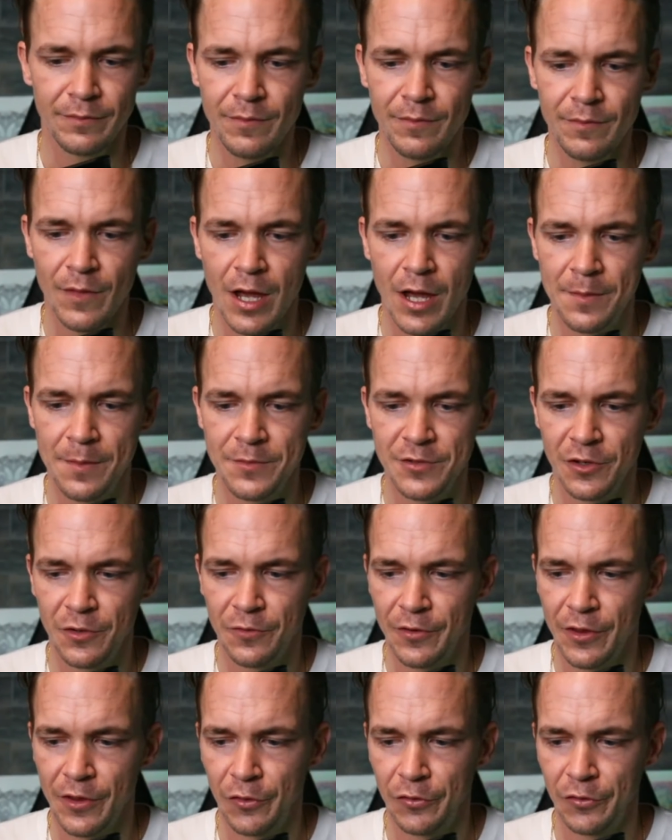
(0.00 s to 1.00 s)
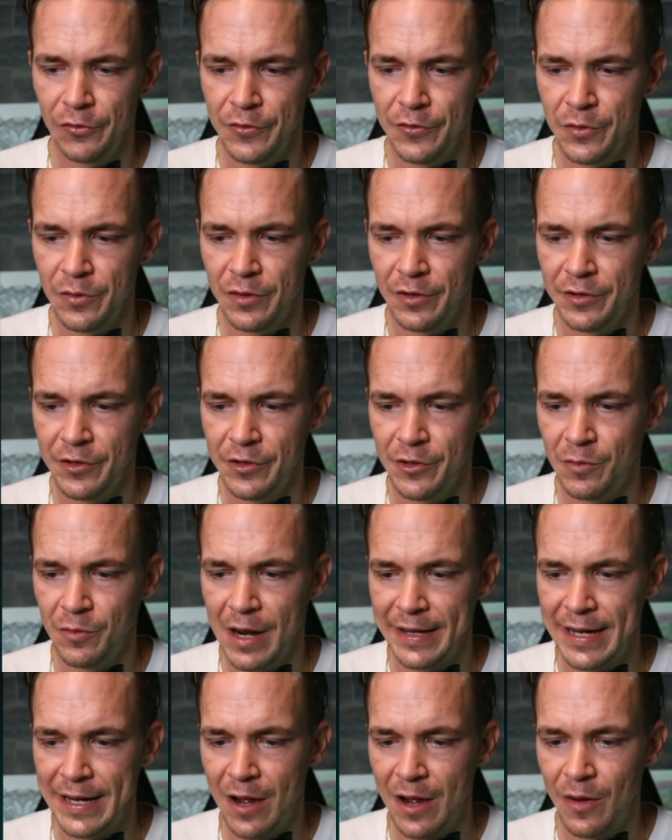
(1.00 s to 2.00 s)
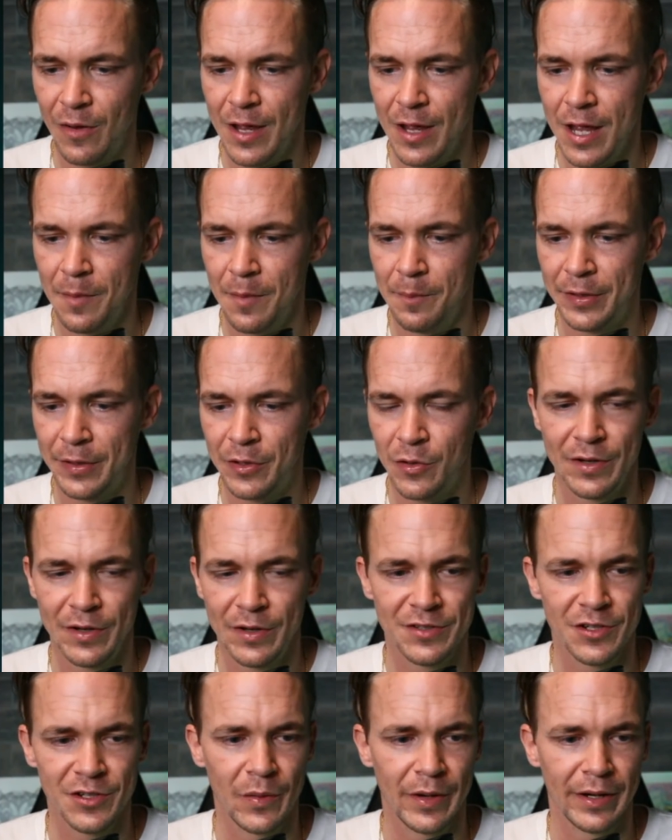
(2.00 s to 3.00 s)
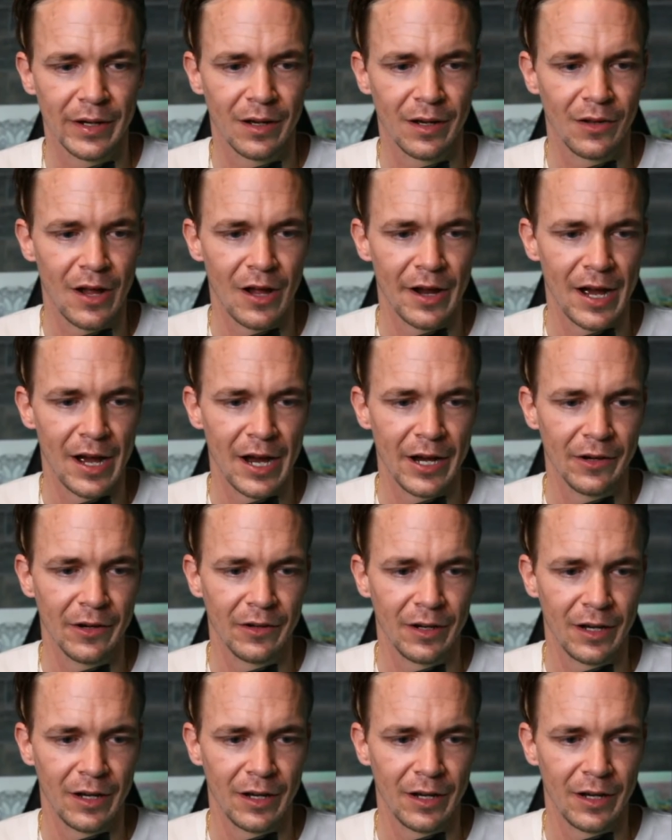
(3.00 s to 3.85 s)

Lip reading: So for those of you that are new right now, Bitcoin is going a lot higher.